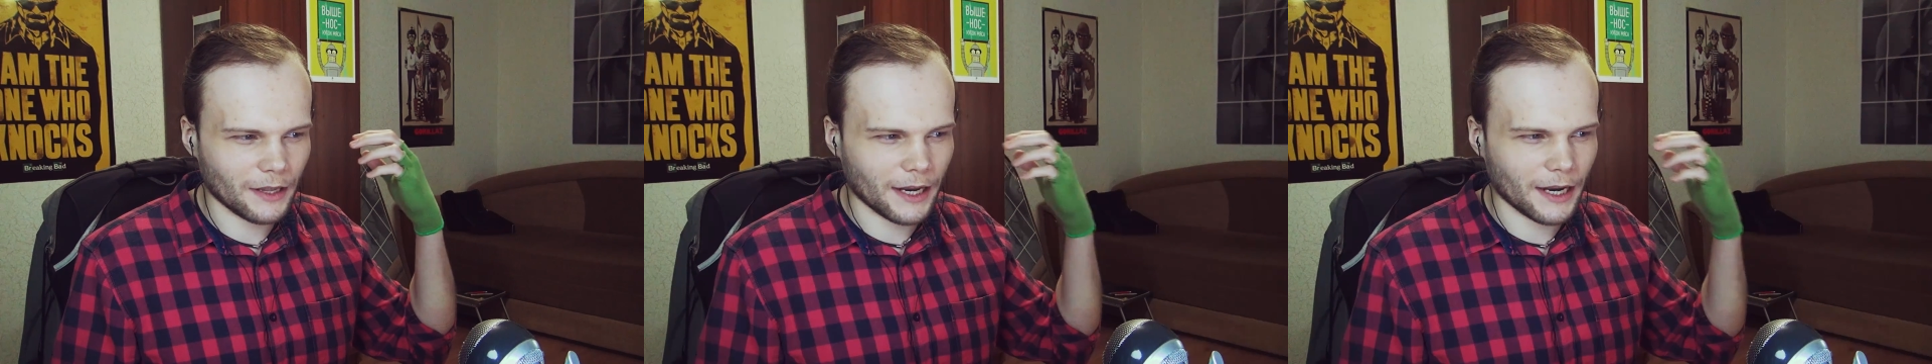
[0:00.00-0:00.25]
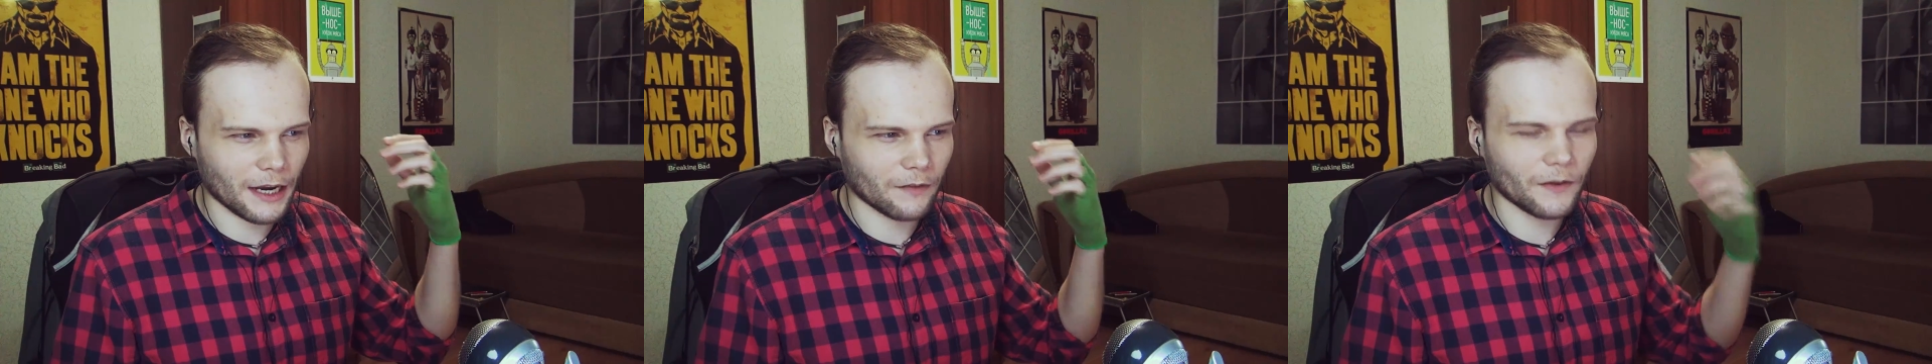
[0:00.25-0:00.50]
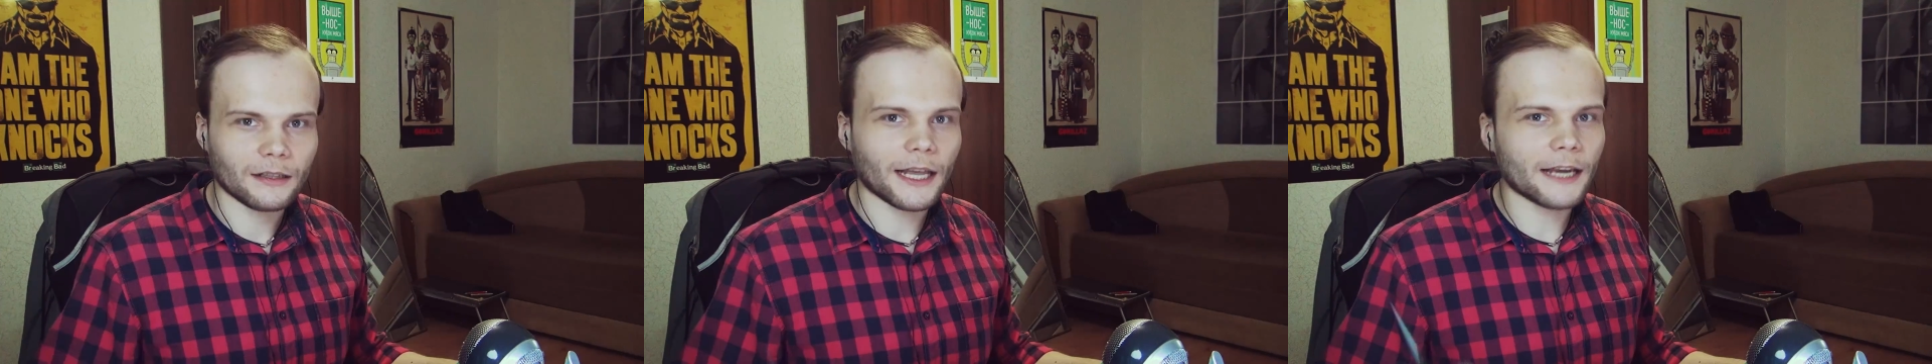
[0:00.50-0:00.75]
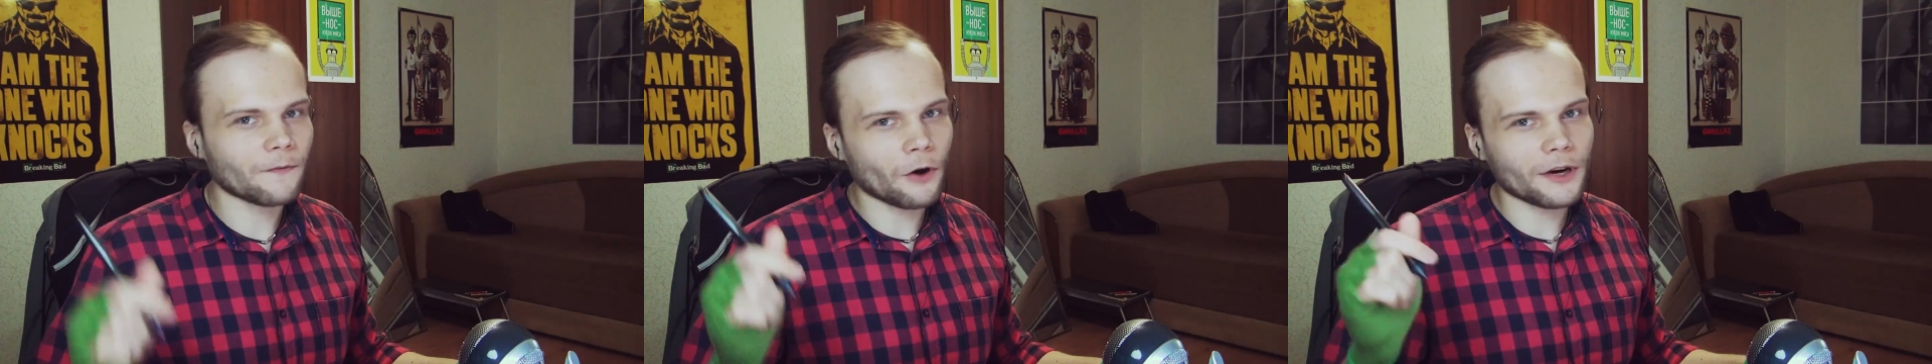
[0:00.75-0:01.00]
they have,
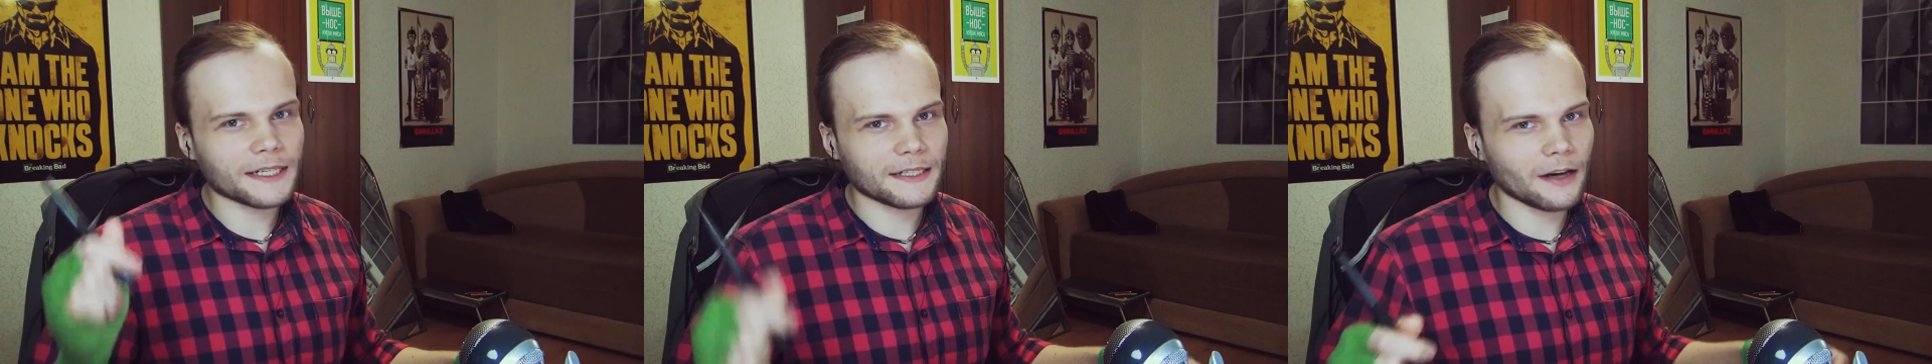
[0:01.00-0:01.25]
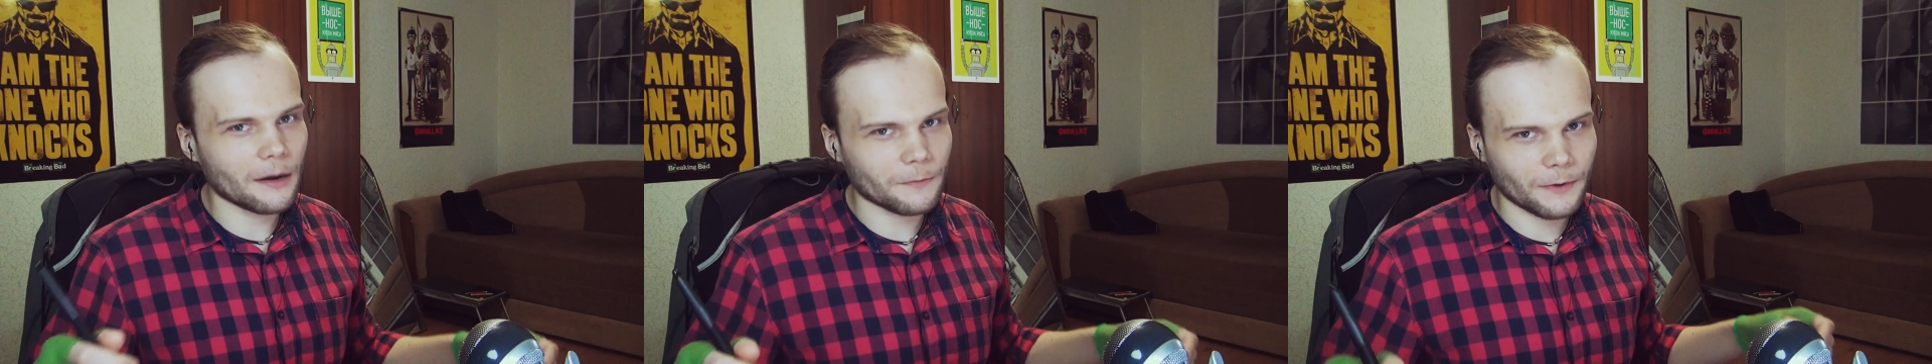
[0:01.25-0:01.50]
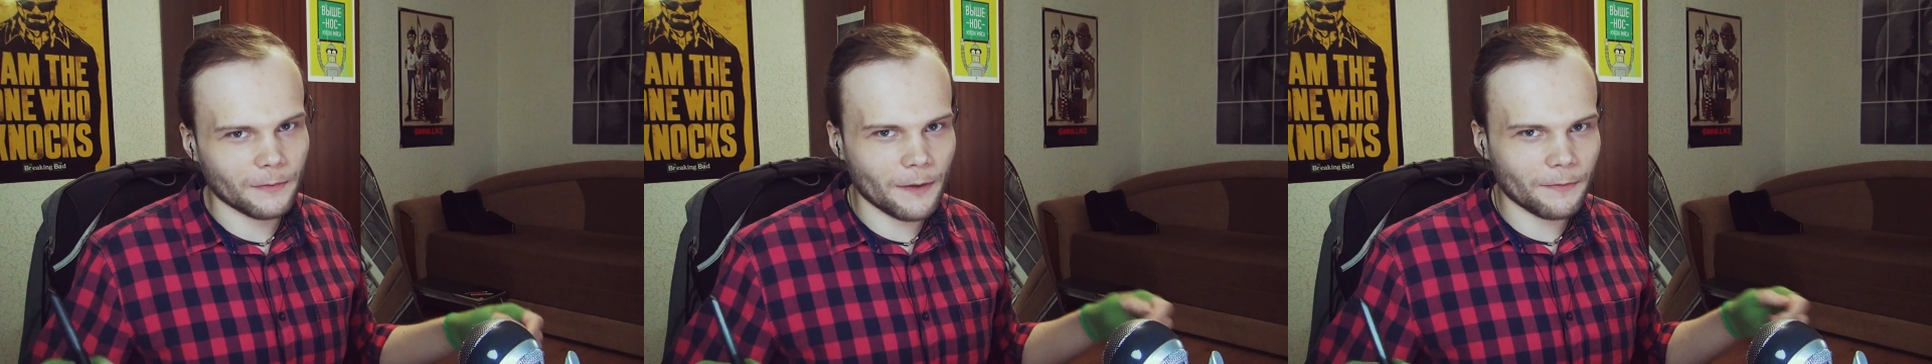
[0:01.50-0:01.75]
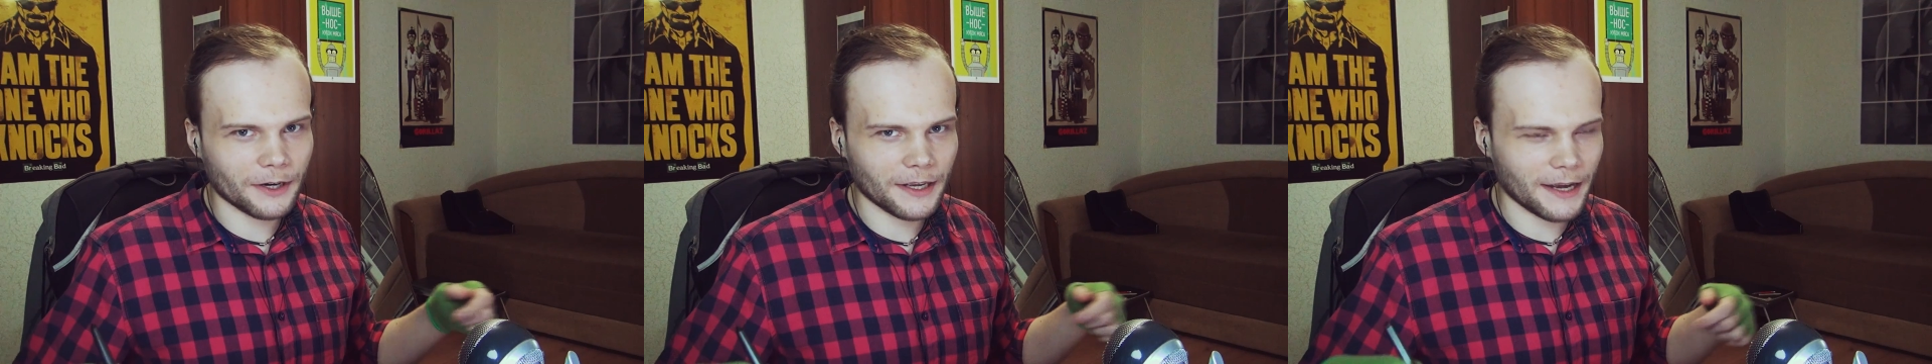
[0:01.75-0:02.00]
like Forrest Gump, remember